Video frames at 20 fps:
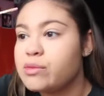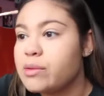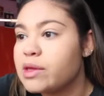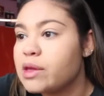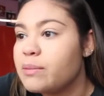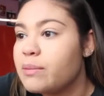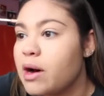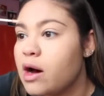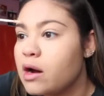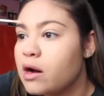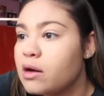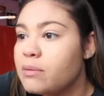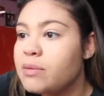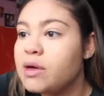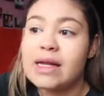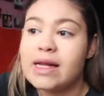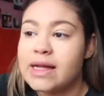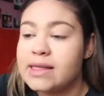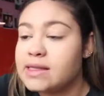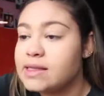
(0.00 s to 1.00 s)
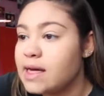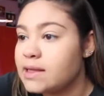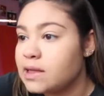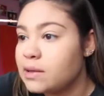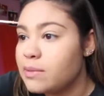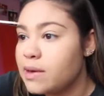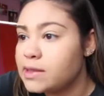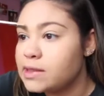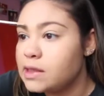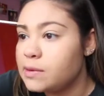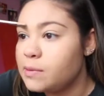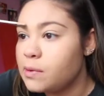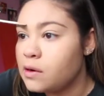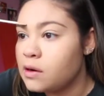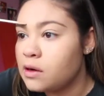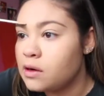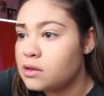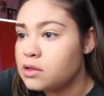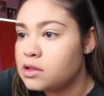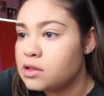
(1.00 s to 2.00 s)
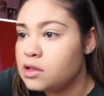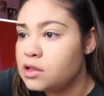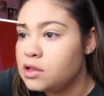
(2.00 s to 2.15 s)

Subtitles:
about the bottom, and that's not the messy part. It's